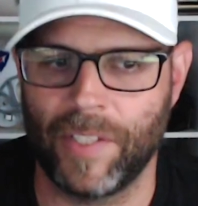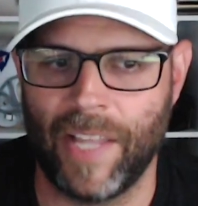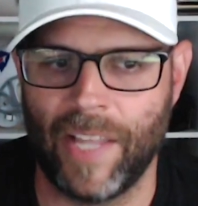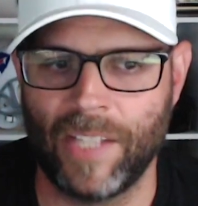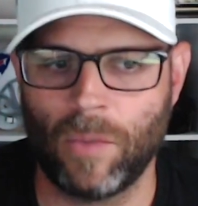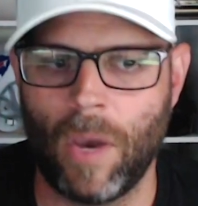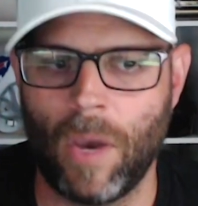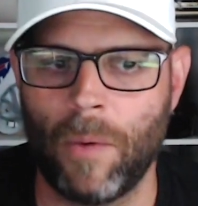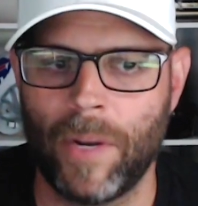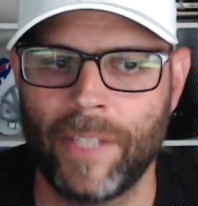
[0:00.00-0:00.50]
And
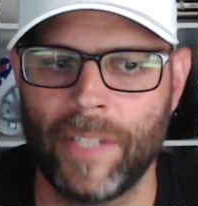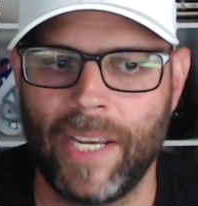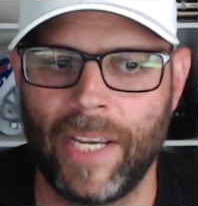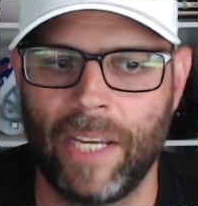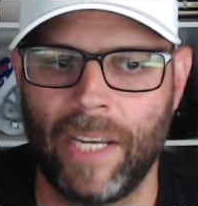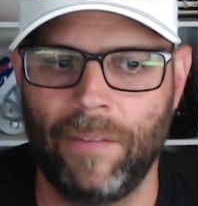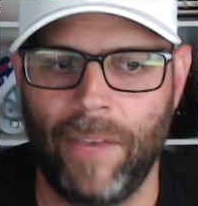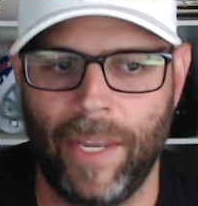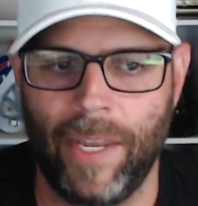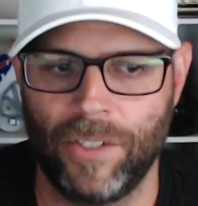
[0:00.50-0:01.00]
that's why I want to
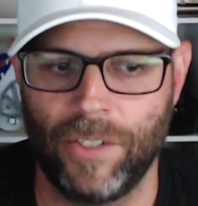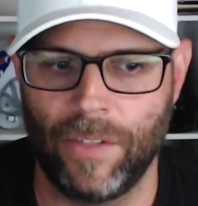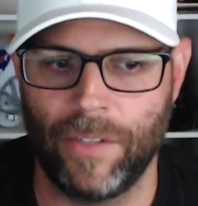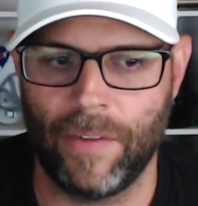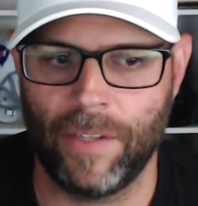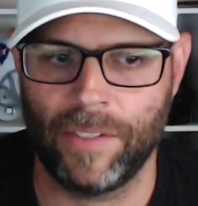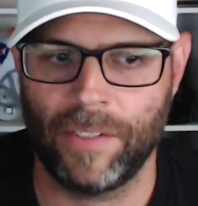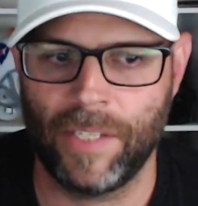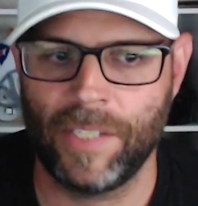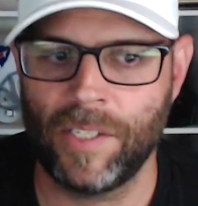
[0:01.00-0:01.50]
take advantage of
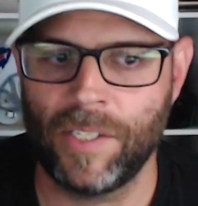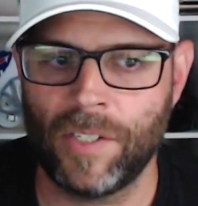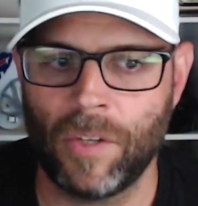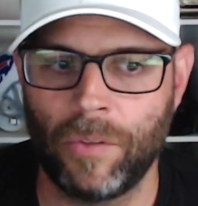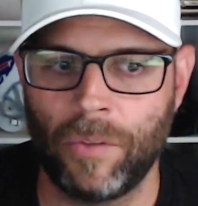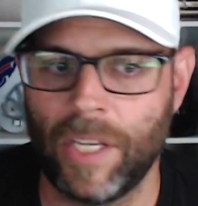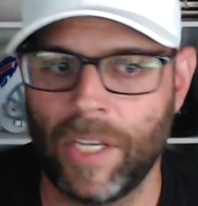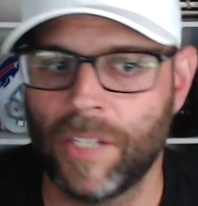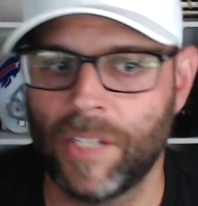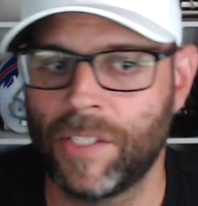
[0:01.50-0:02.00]
this. This is
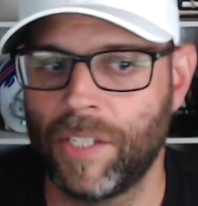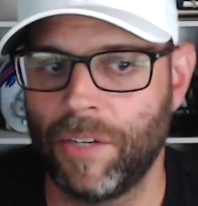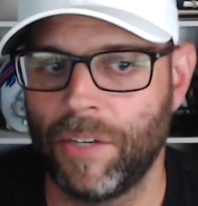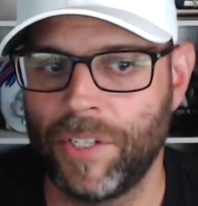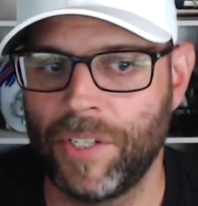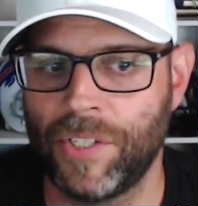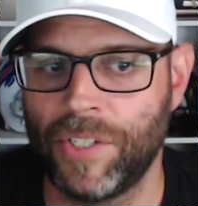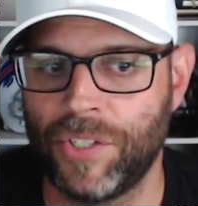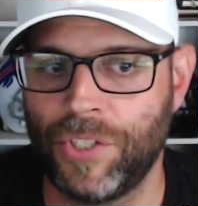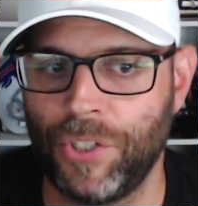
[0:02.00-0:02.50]
only a
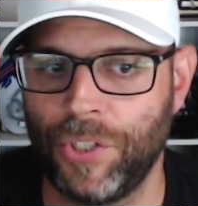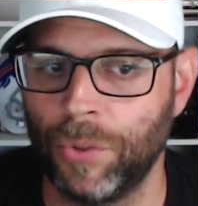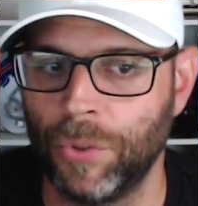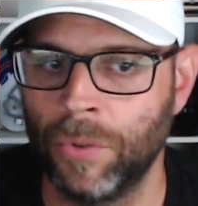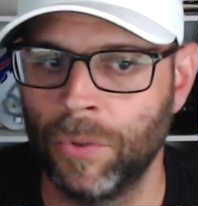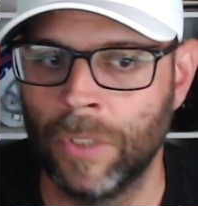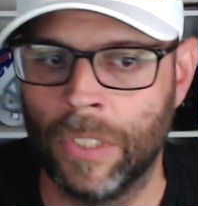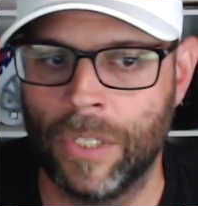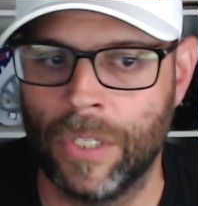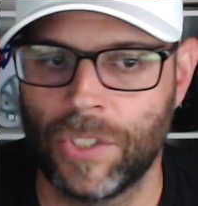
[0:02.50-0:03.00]
series two.